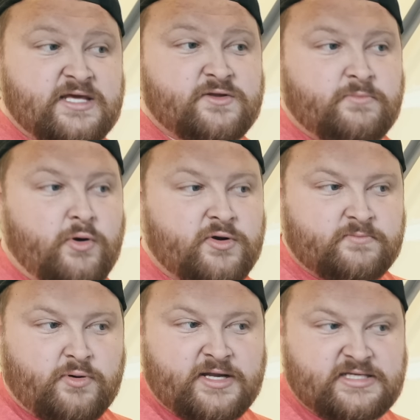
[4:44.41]
other
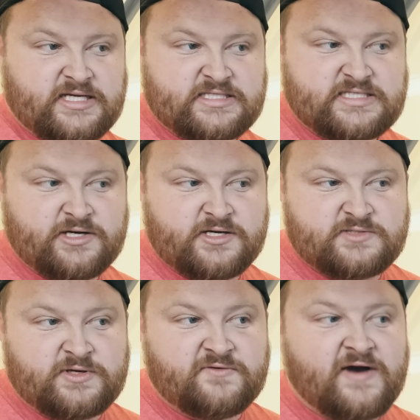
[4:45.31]
important point to consider
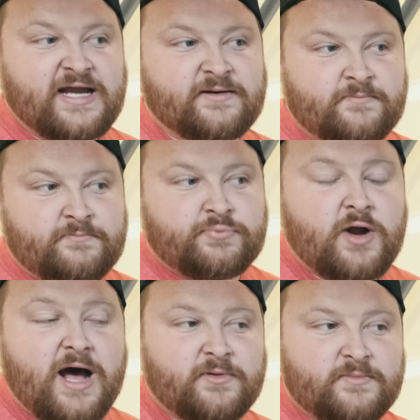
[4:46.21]
is when you find a
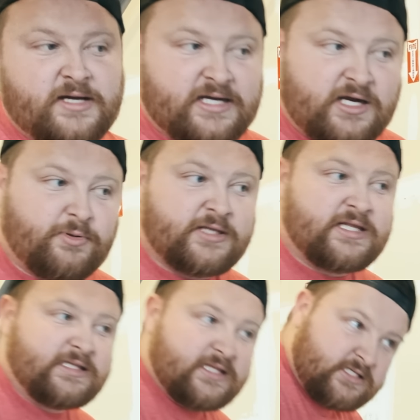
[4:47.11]
problem on an airplane
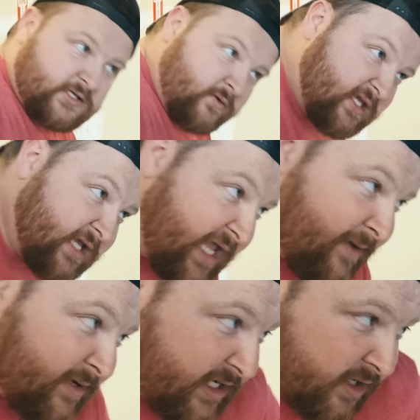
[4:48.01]
like this, so we
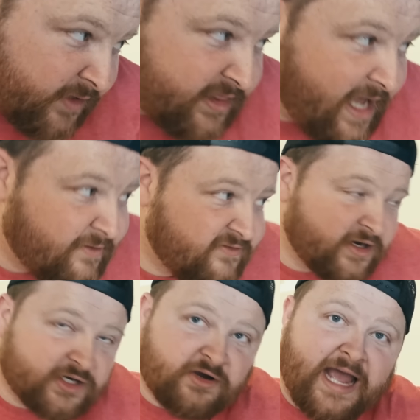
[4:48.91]
came in here and we thought we
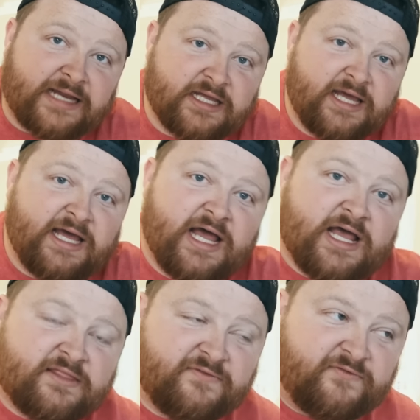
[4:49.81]
found a crack,
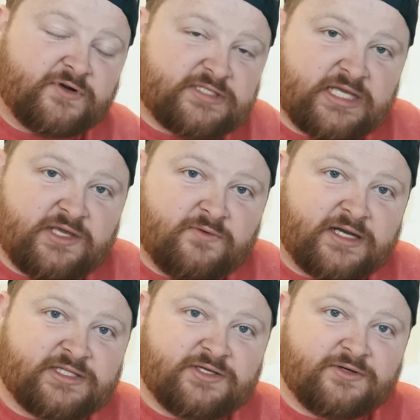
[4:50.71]
the first thing you
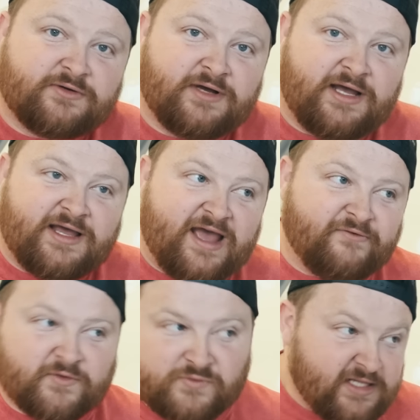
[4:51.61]
want to do,
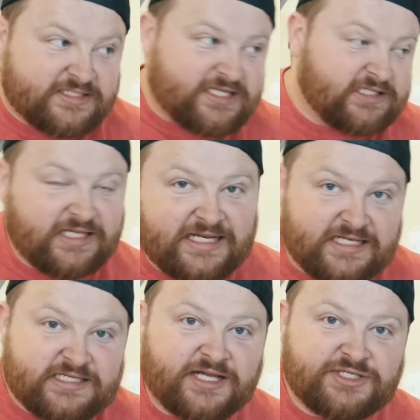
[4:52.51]
everyone runs to clean it
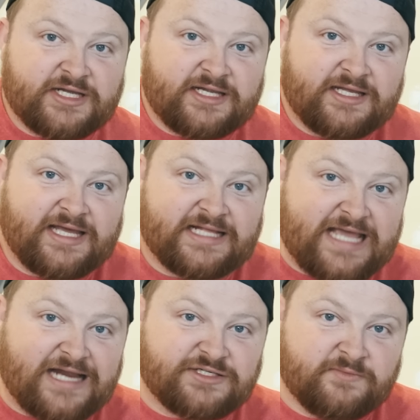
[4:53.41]
and touch it.
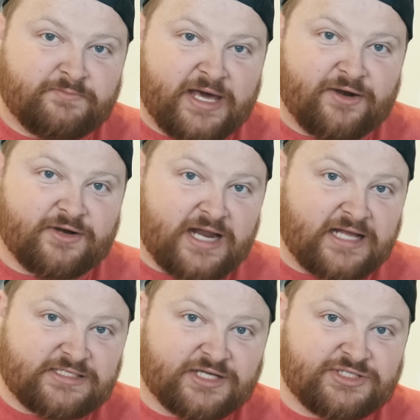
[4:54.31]
It's actually better to
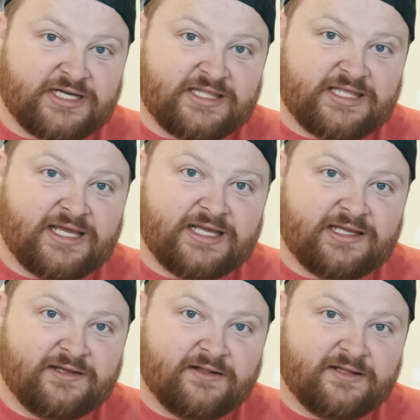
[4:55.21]
not touch anything